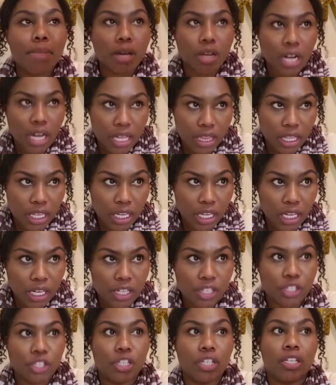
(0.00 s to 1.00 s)
Put out the
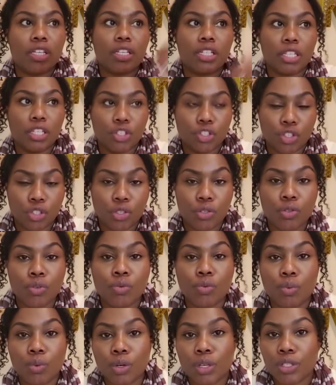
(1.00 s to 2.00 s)
energy that
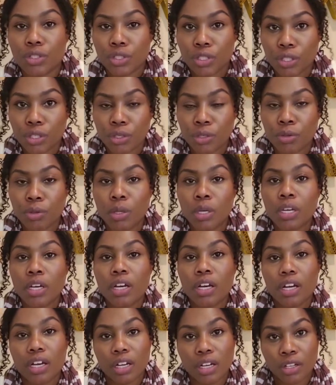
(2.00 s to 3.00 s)
you want to
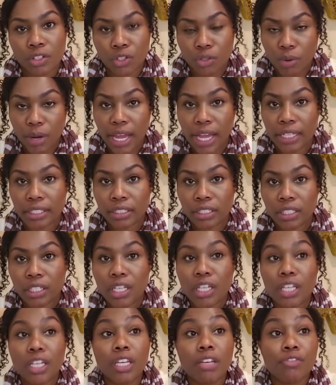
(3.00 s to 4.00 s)
attract.
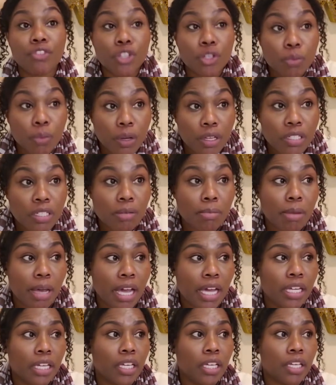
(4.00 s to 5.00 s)
If you want
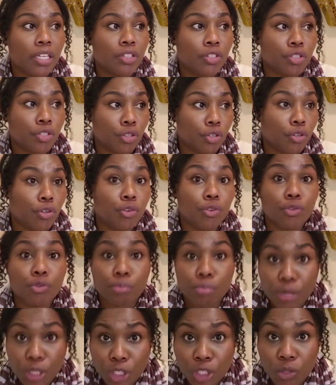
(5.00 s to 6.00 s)
somebody to
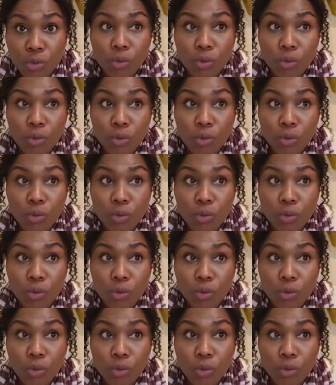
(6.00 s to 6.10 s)
put